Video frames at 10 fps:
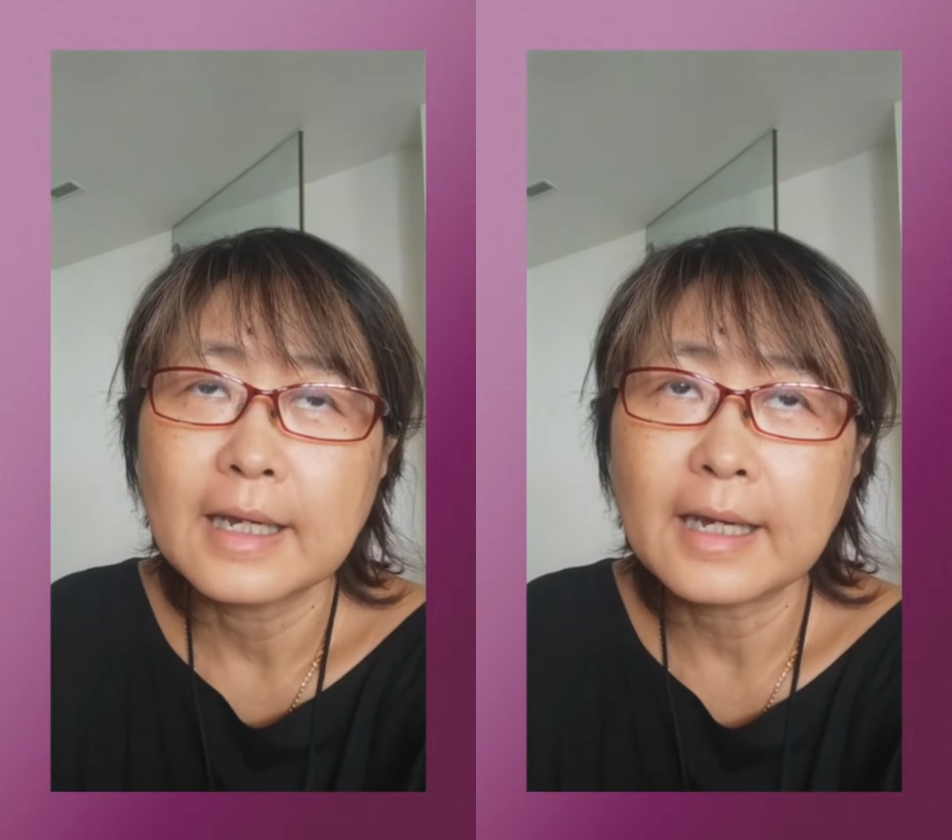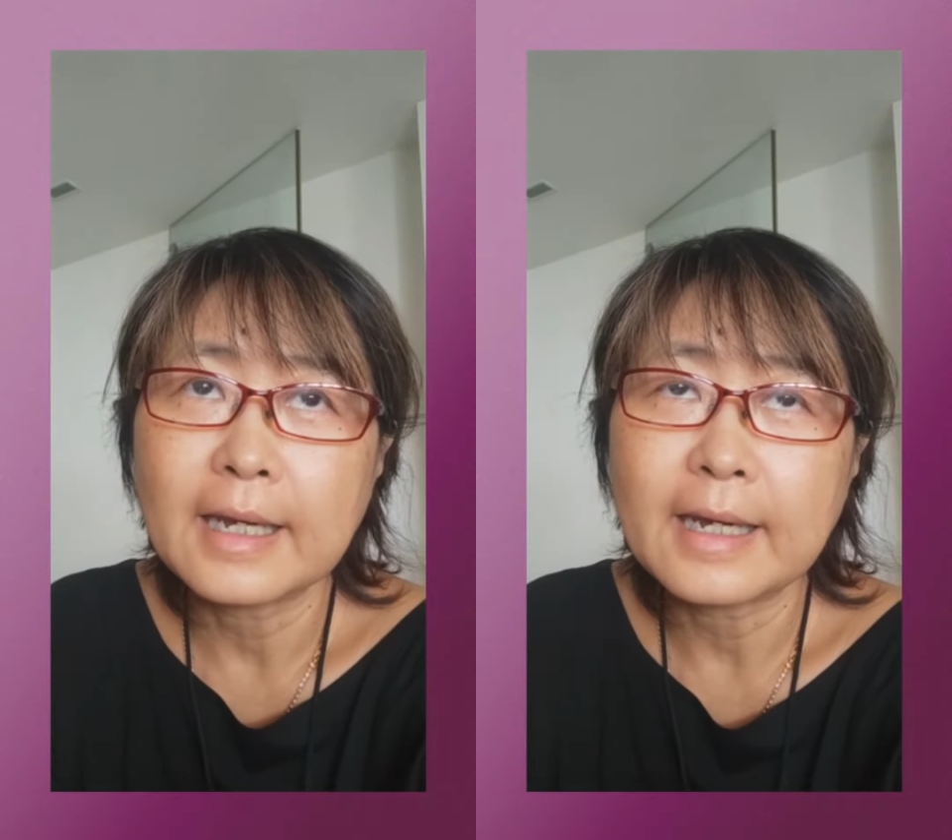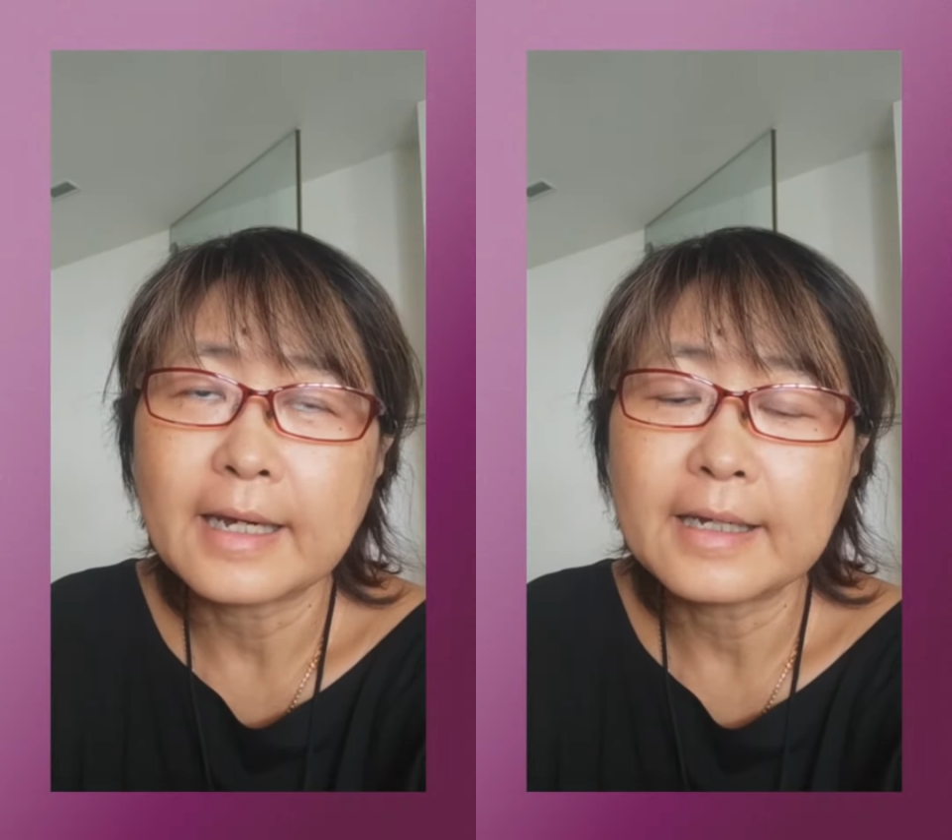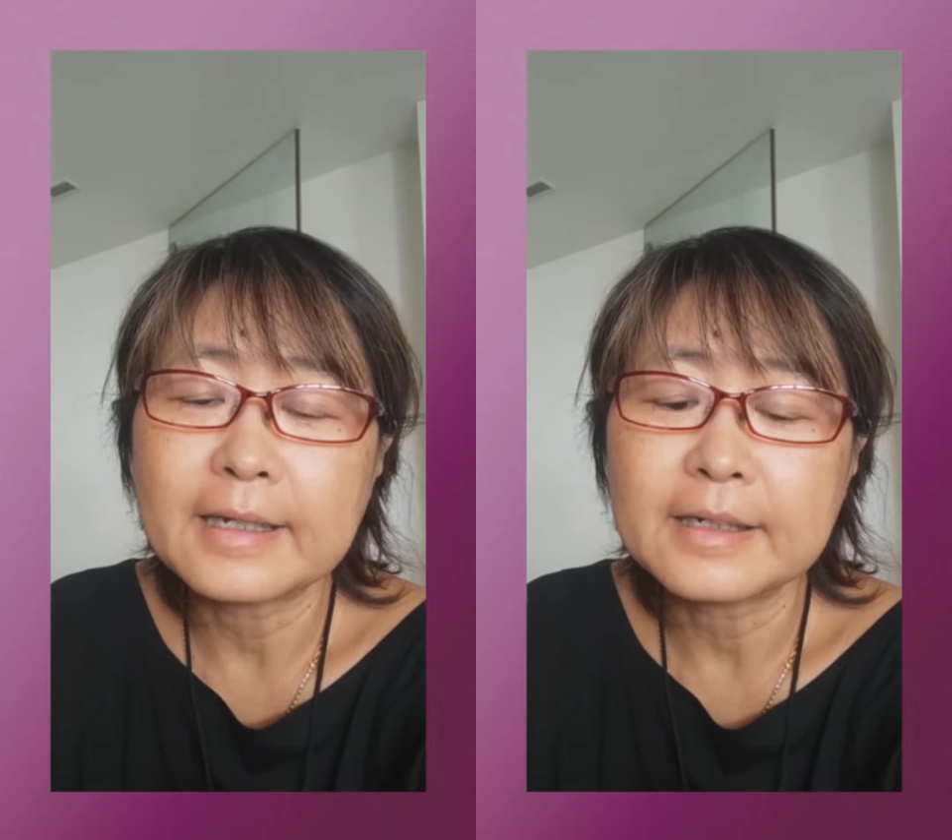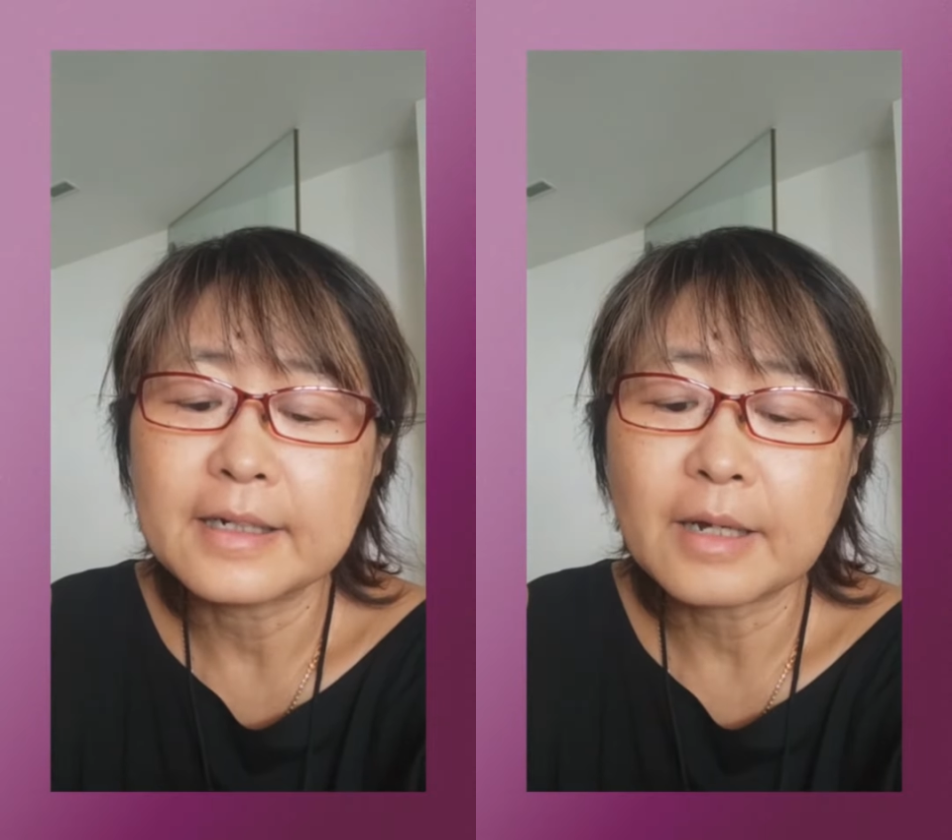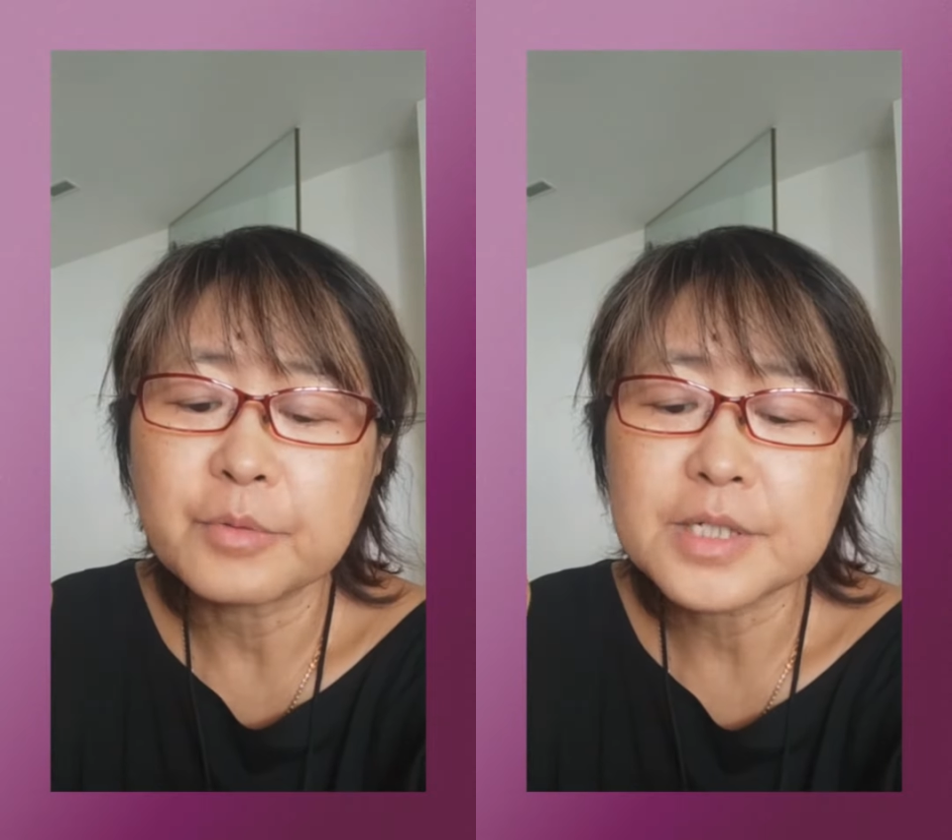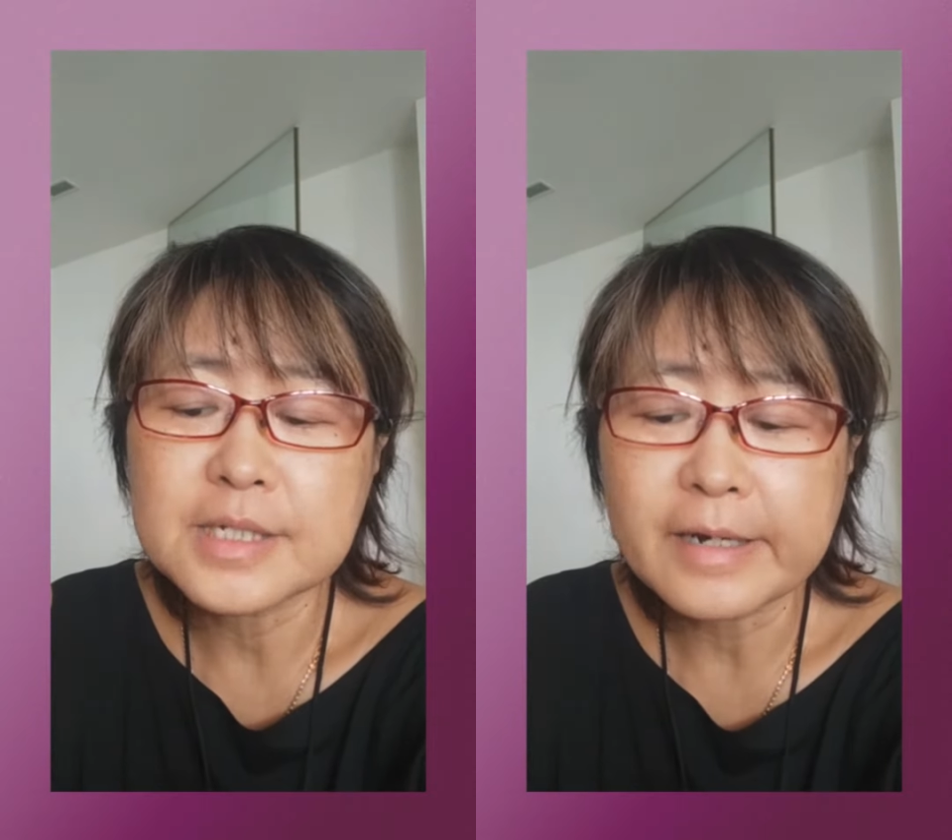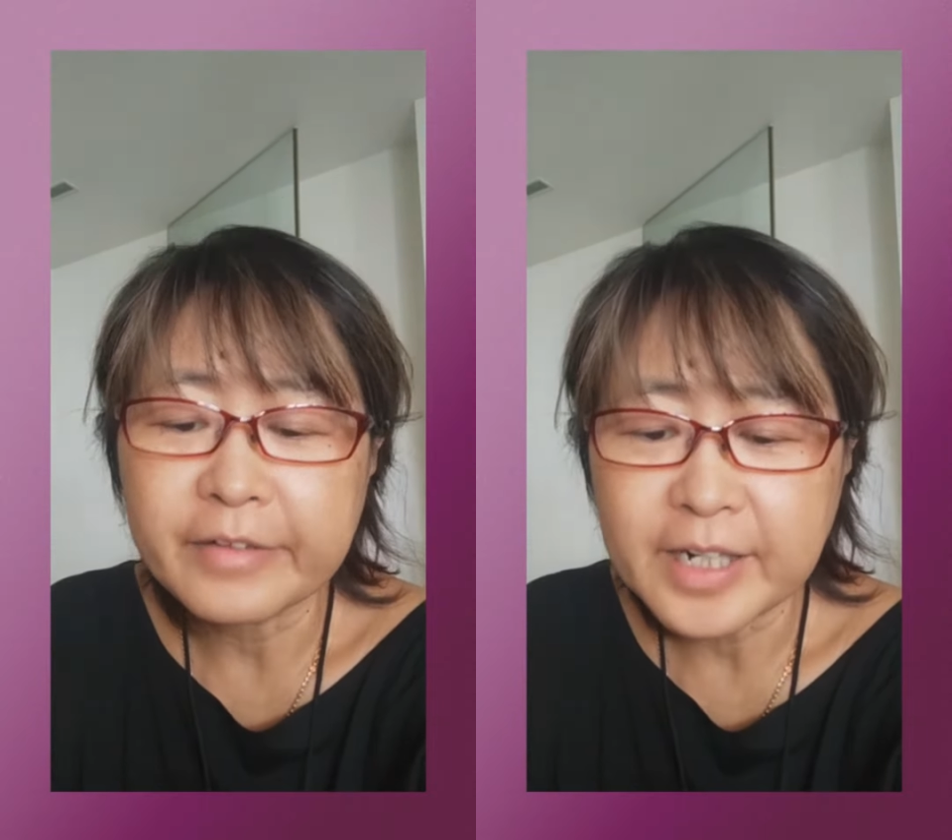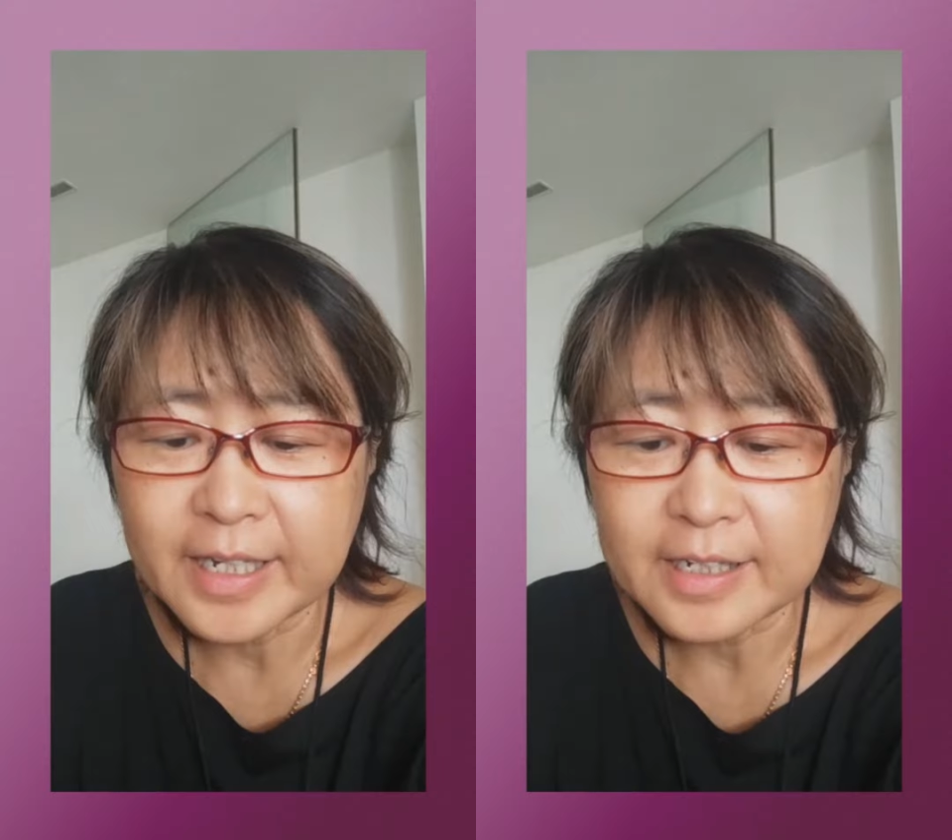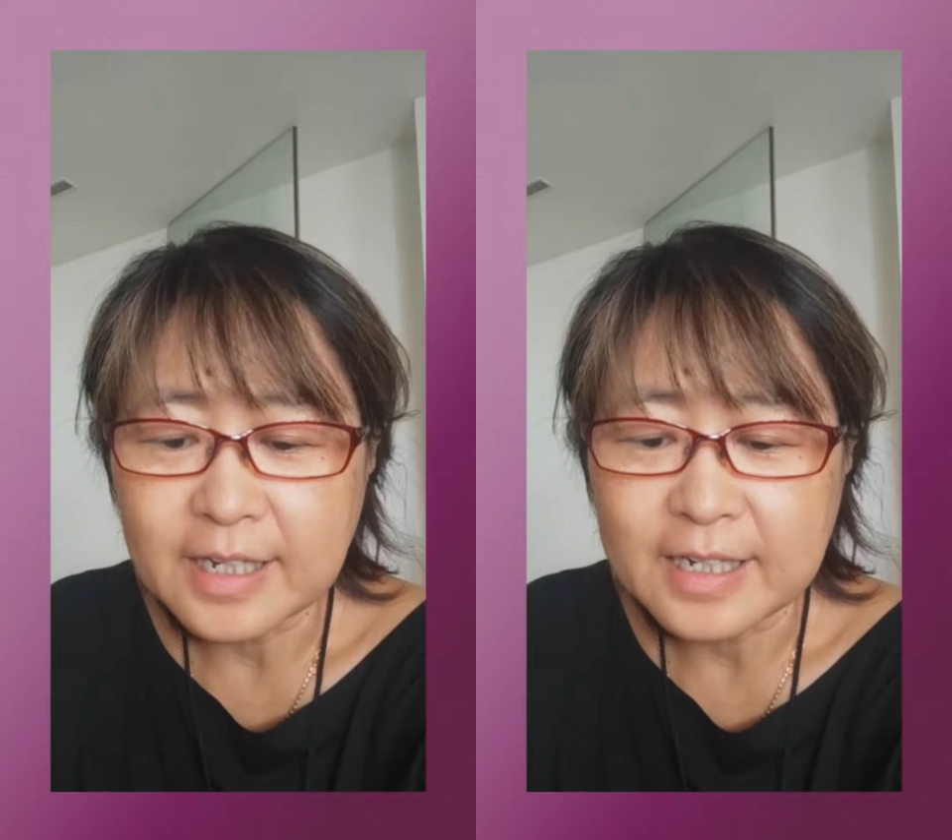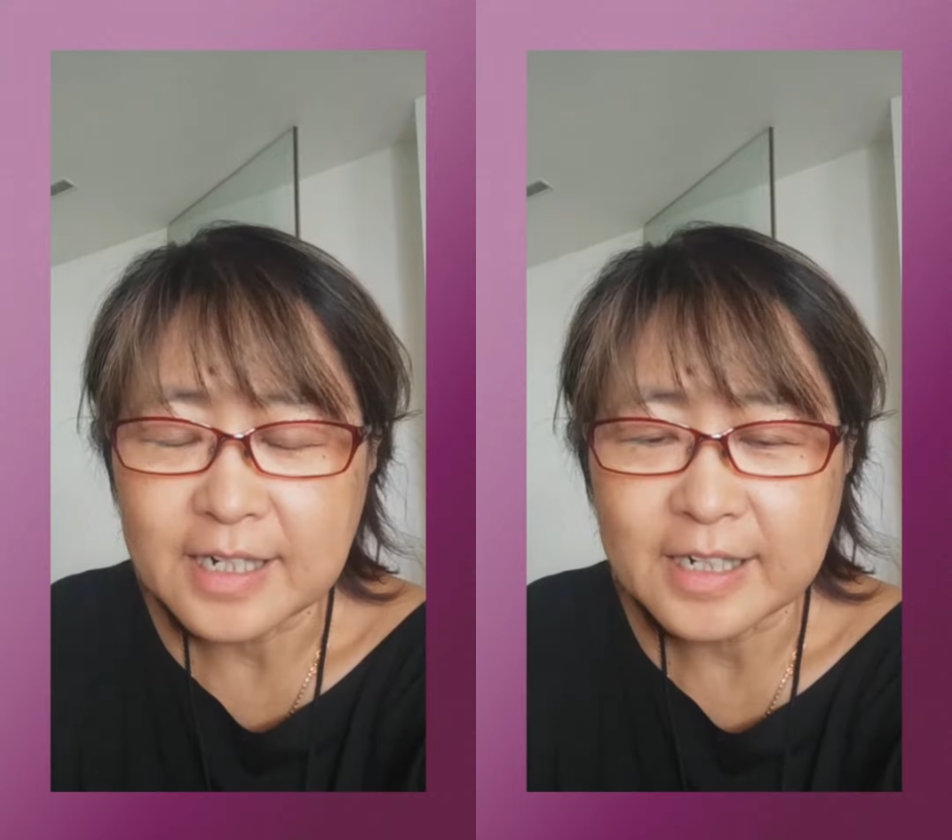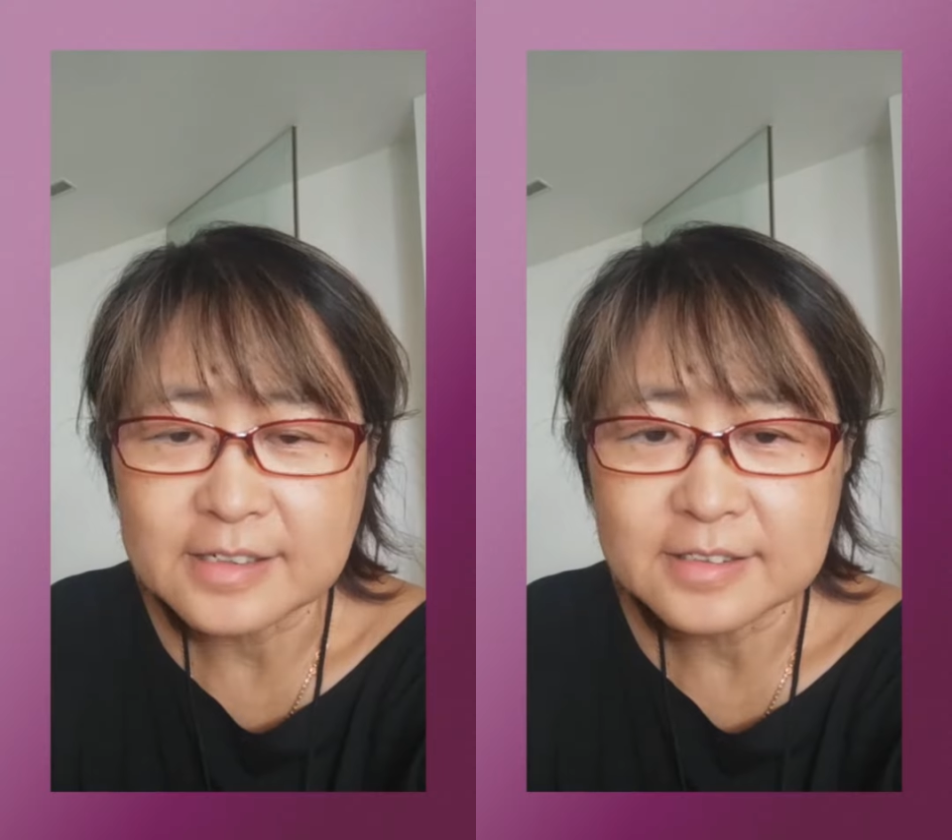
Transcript: And I was staring at it and I